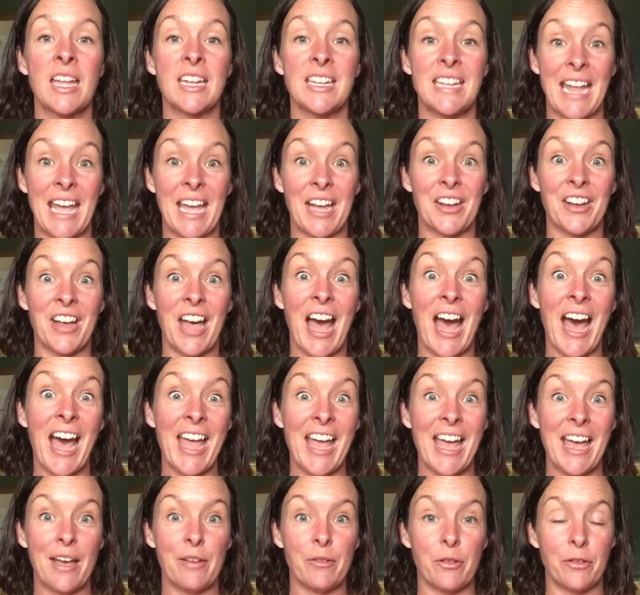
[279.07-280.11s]
Now, I
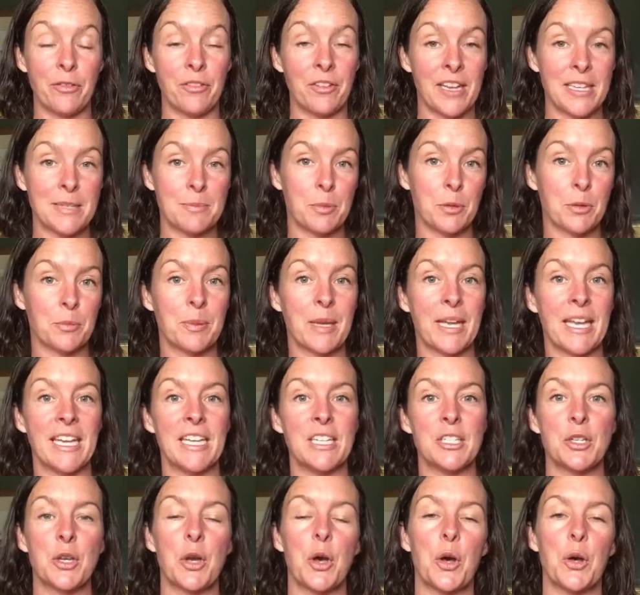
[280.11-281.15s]
have a Facebook
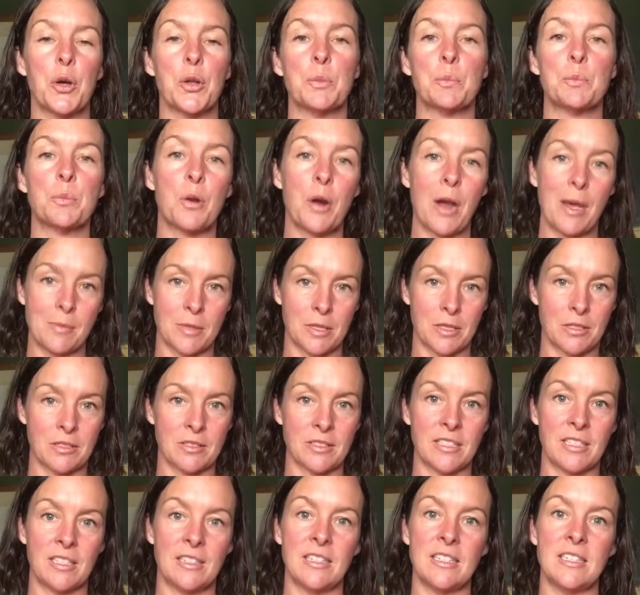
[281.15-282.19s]
page called Primal
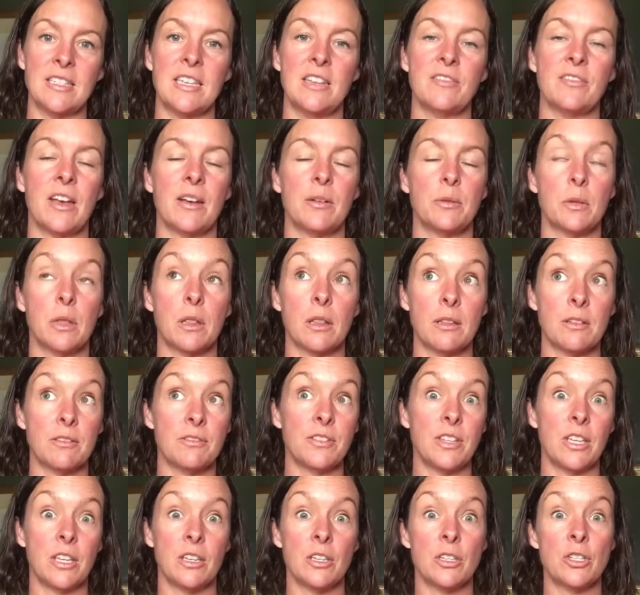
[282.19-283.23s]
Alternative. I would love
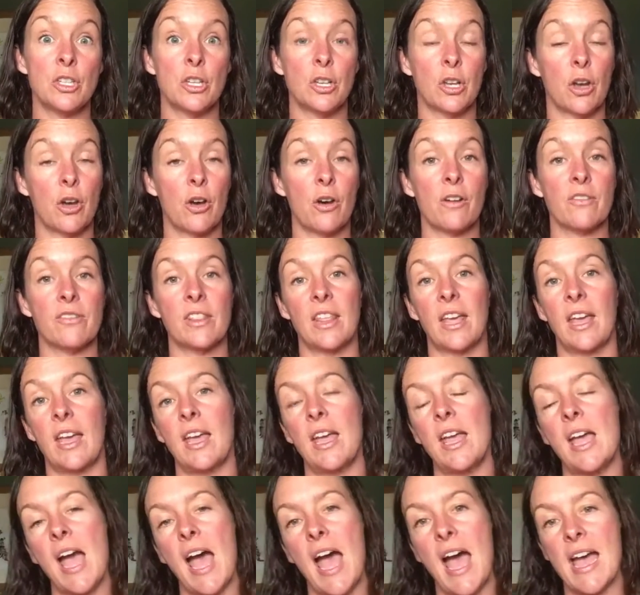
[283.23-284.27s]
you to go over
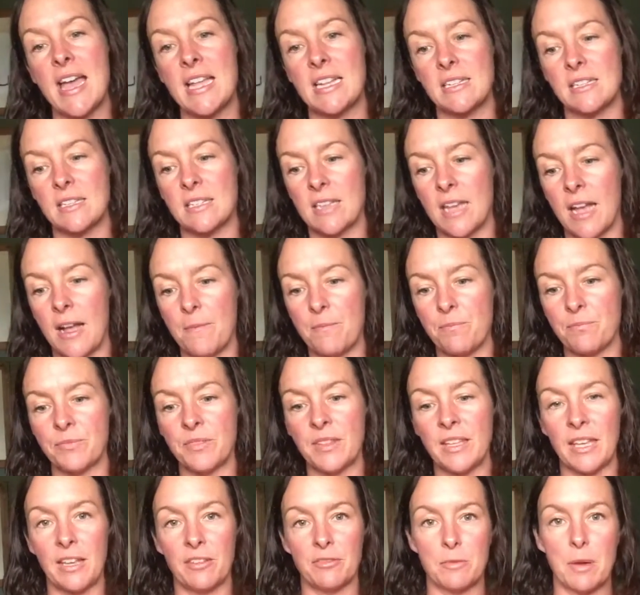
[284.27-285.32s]
there and
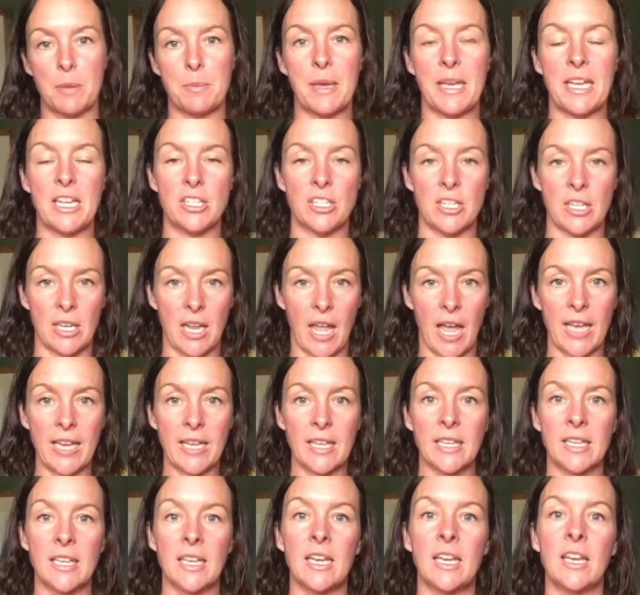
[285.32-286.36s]
give my page a
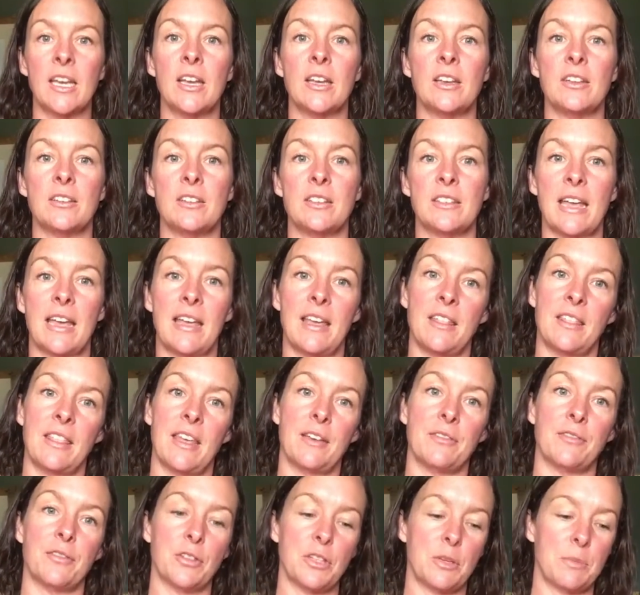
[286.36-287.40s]
like. That
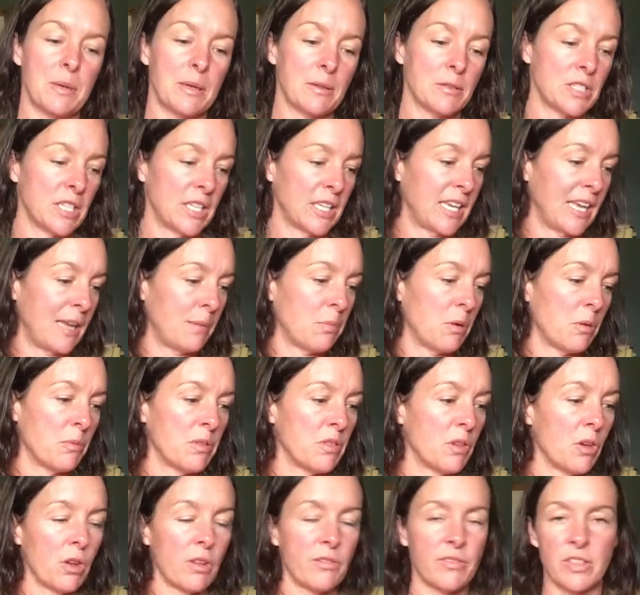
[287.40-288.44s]
therefore you'll be able to keep up
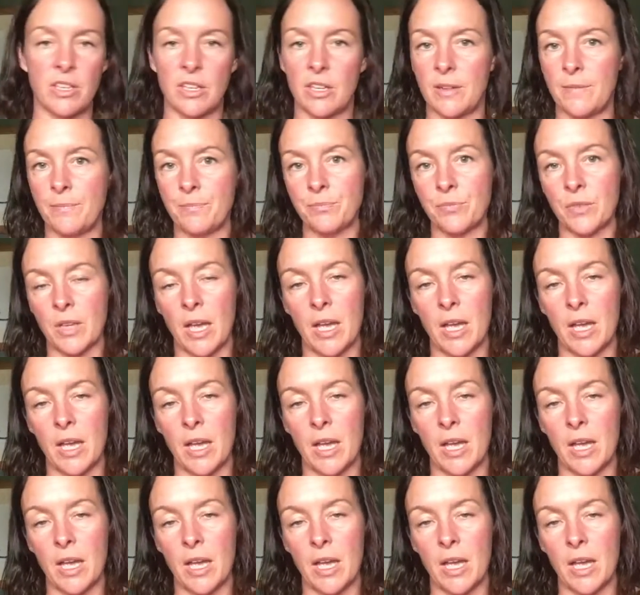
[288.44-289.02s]
with all of the